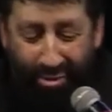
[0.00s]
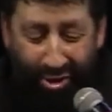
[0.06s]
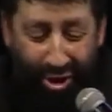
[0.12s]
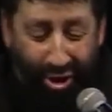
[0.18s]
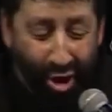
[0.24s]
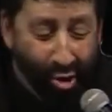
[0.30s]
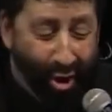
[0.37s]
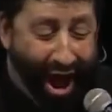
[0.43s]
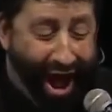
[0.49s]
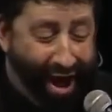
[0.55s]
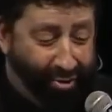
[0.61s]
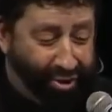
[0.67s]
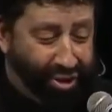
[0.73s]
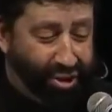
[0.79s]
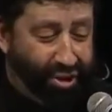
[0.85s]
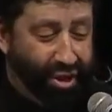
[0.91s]
supposed to go
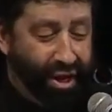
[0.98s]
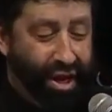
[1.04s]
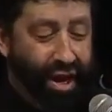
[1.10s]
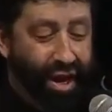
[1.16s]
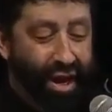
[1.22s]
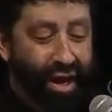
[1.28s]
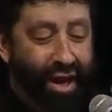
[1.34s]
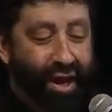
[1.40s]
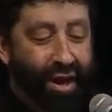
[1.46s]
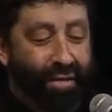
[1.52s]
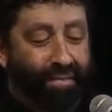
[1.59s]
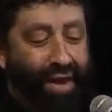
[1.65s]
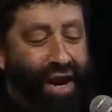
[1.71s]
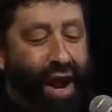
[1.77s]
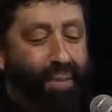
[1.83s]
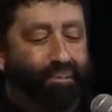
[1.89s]
out.
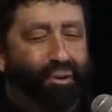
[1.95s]
And I